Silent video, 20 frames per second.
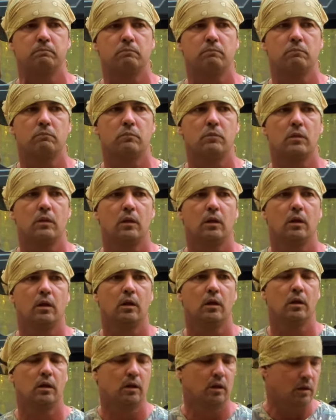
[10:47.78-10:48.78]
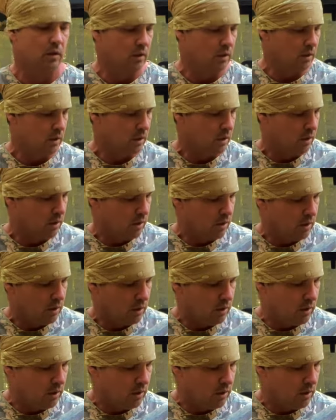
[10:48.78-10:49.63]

No one is speaking in this clip.